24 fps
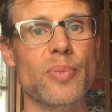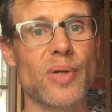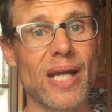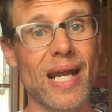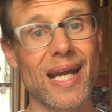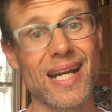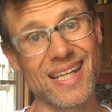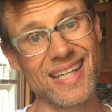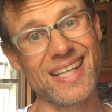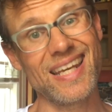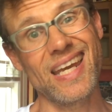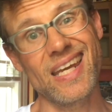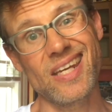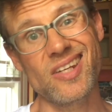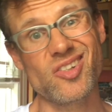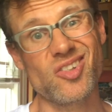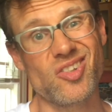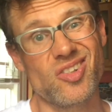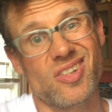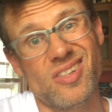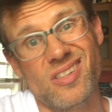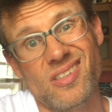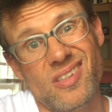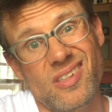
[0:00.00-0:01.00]
but on
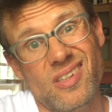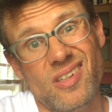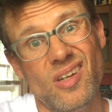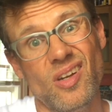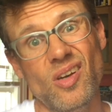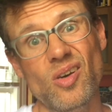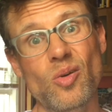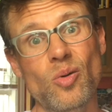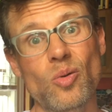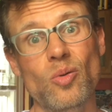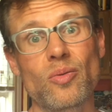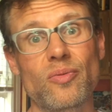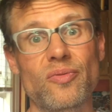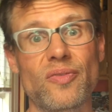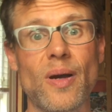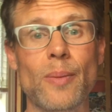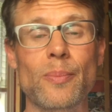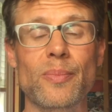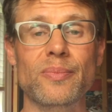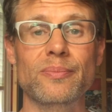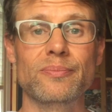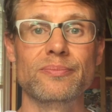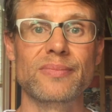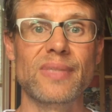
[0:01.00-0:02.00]
occasion, if
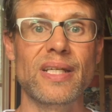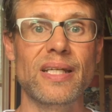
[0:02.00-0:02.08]
I'm